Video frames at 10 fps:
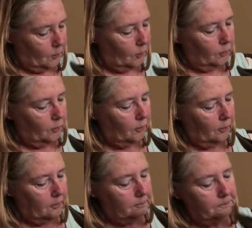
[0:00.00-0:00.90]
Good girl.
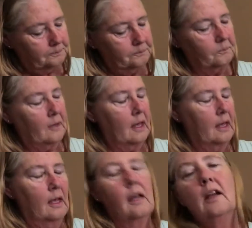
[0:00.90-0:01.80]

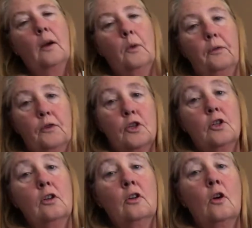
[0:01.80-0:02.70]
And we for
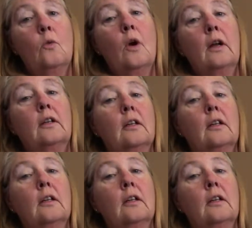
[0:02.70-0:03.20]
sure don't want